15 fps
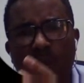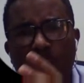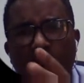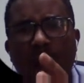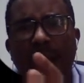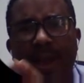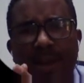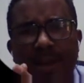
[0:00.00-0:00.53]

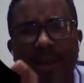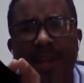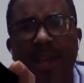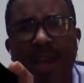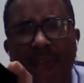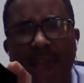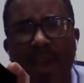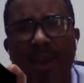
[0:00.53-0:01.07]
why
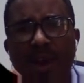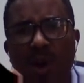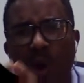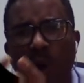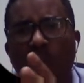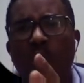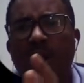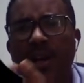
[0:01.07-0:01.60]
decay
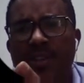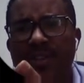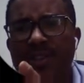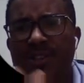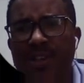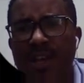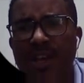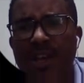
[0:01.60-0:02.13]
occurs
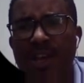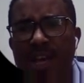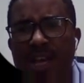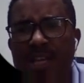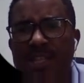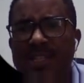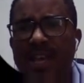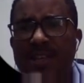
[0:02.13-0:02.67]
in the
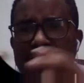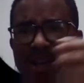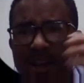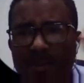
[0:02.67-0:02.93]
sensory